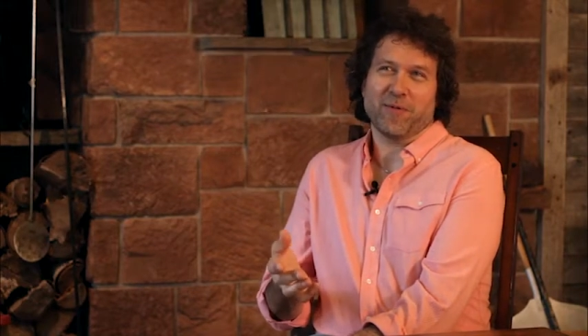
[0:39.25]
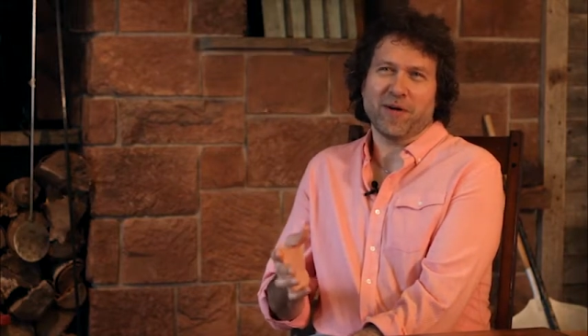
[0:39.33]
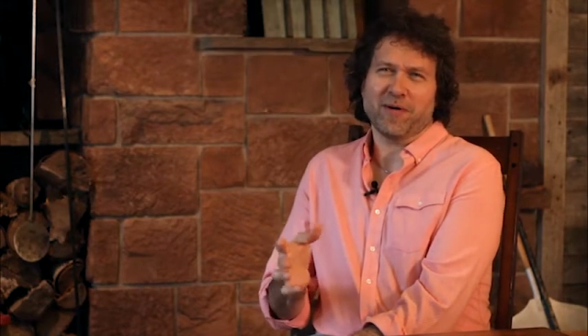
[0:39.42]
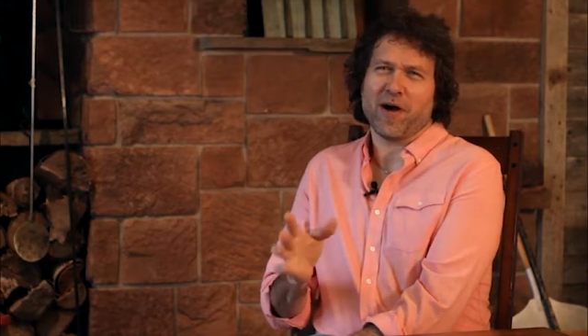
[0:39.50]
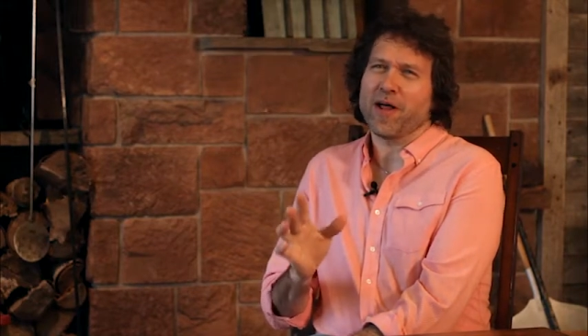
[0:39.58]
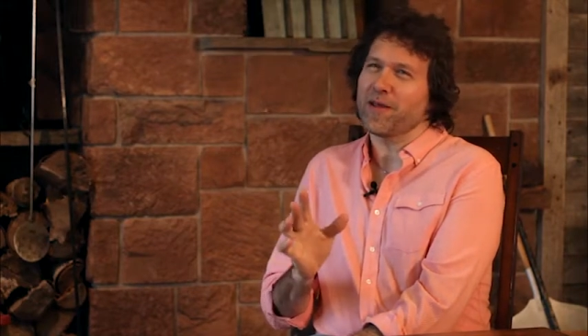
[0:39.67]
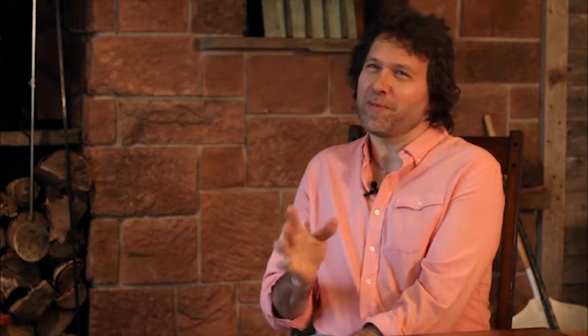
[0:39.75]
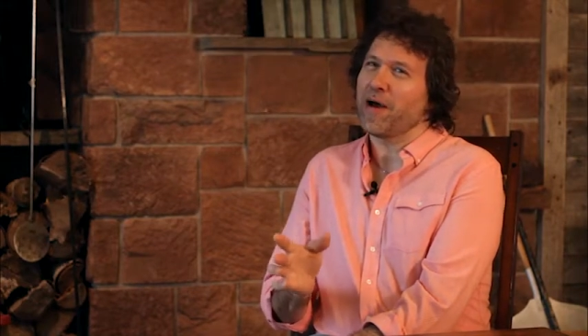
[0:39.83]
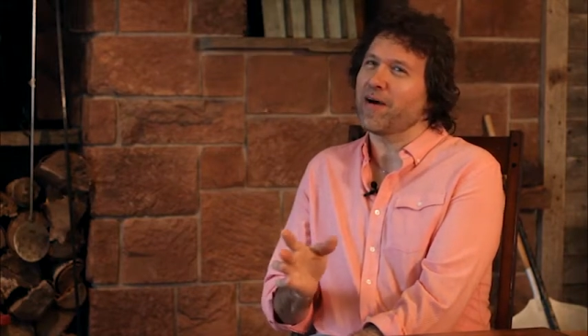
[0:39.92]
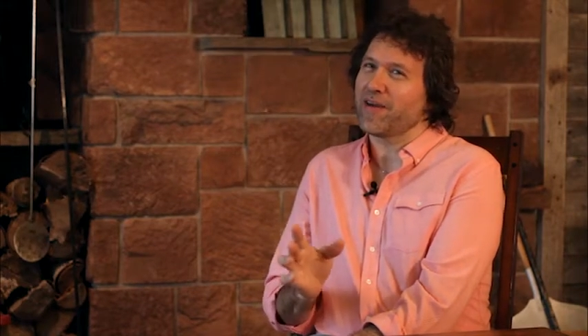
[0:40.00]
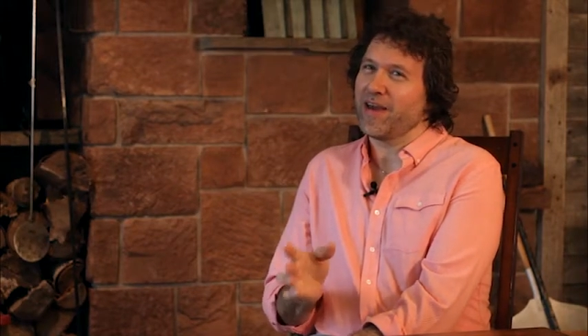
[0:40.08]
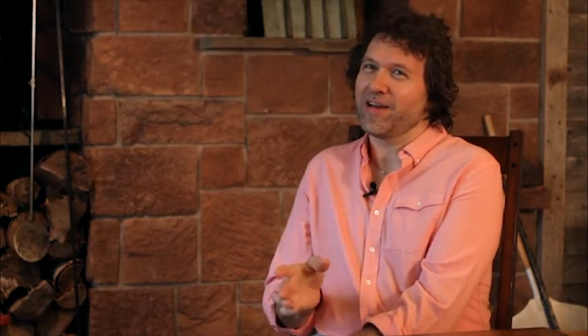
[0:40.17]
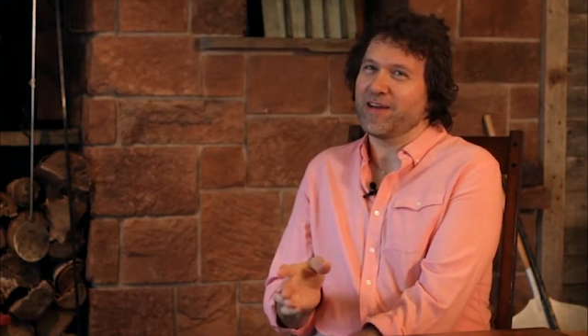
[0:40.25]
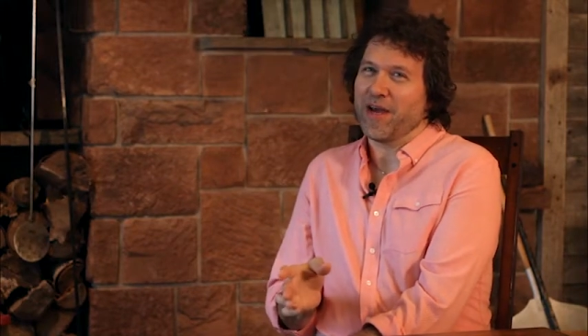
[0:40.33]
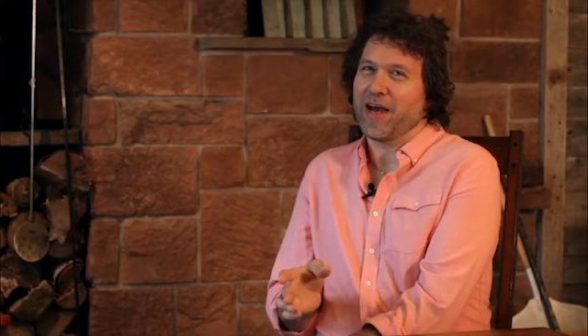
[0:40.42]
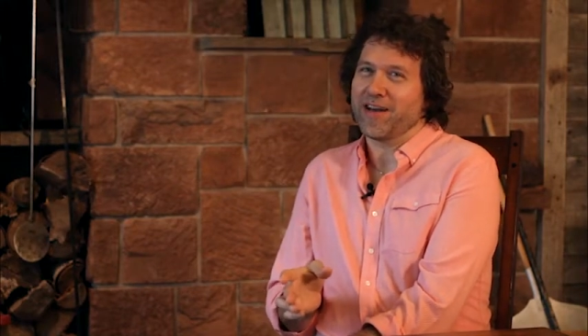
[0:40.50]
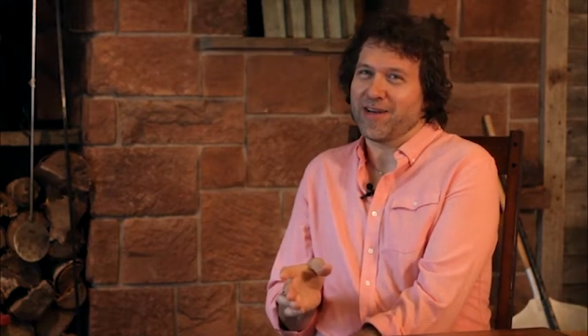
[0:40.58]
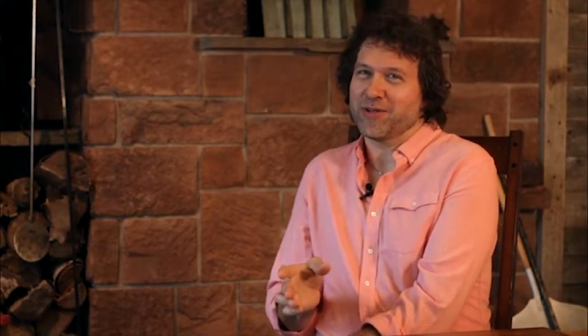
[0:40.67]
We're all about getting
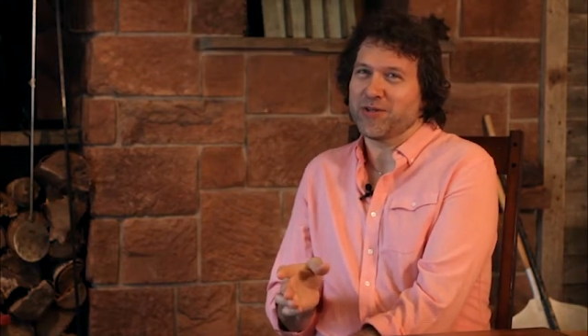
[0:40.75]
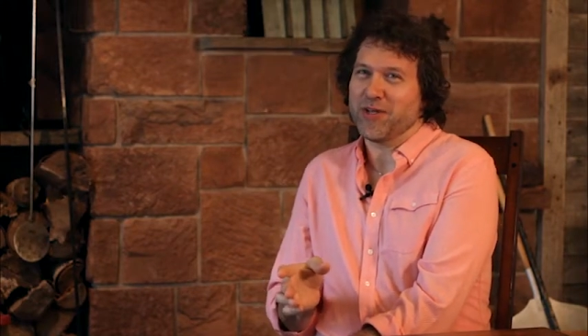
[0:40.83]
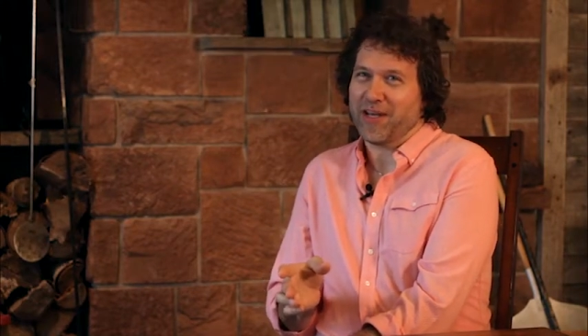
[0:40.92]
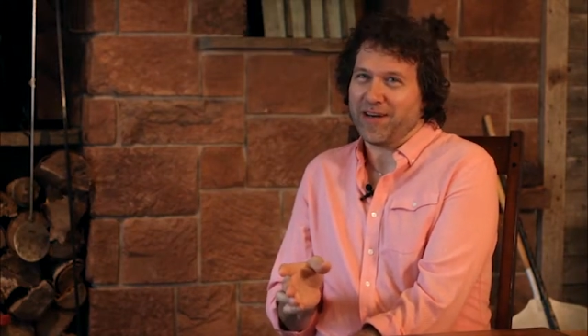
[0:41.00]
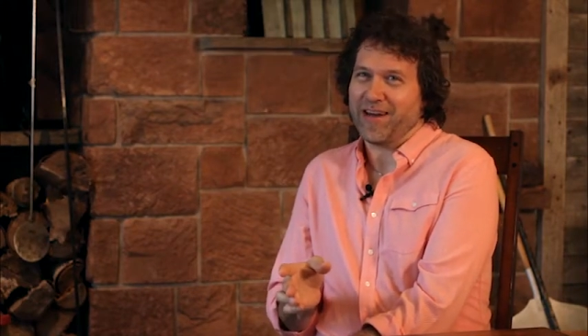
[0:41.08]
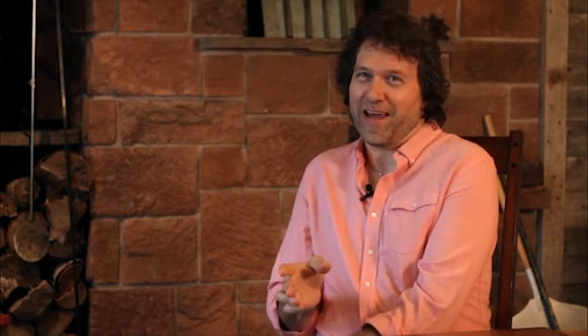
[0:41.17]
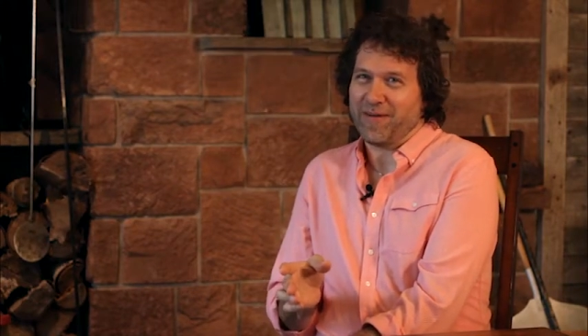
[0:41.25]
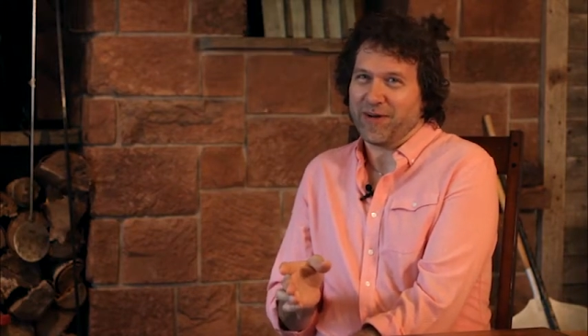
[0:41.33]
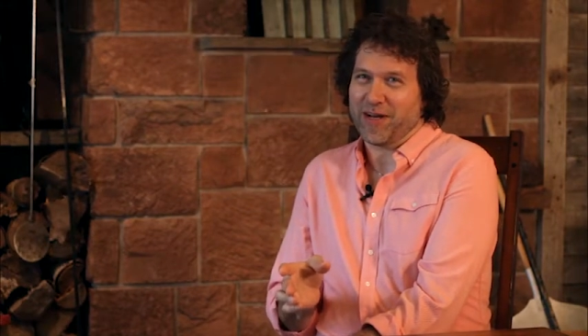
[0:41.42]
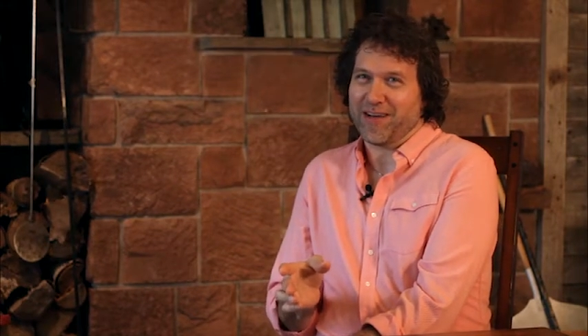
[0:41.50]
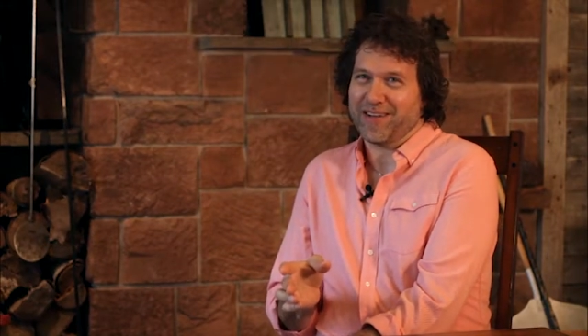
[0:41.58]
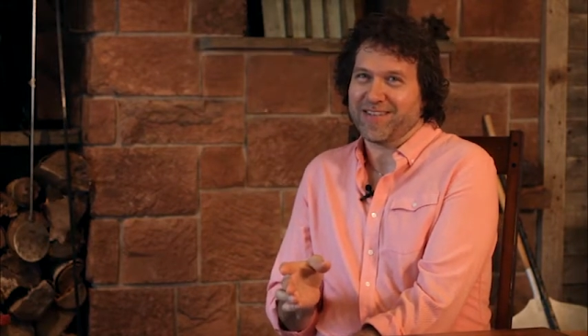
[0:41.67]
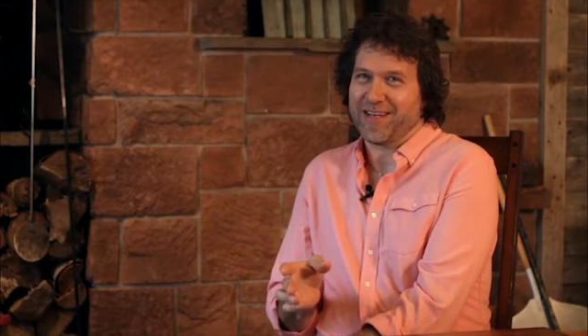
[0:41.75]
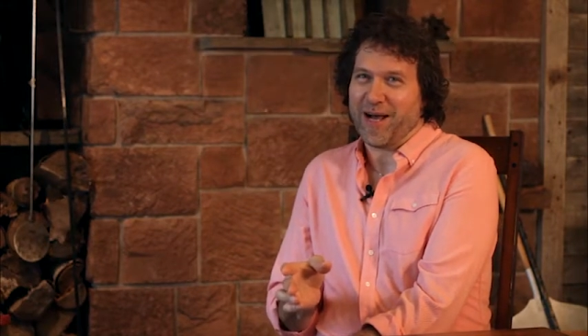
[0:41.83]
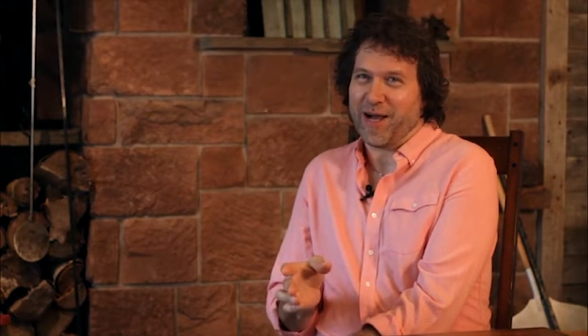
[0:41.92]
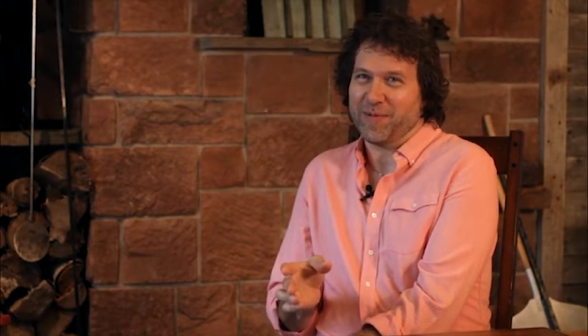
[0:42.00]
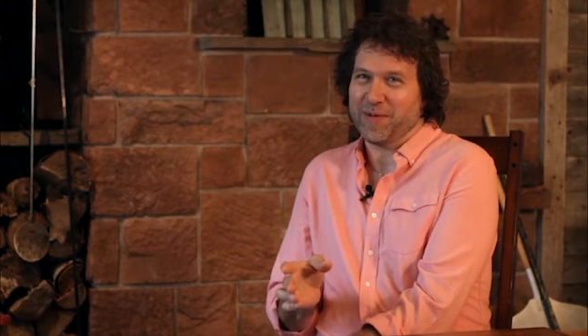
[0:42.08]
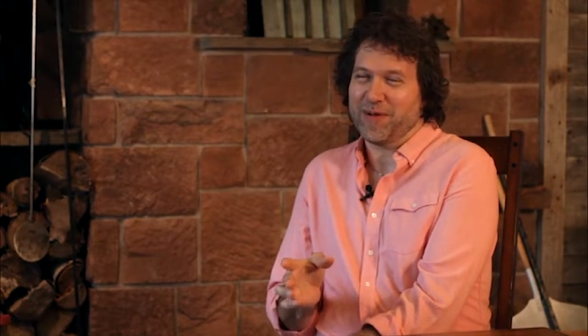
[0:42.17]
you out of your seat and having a good time.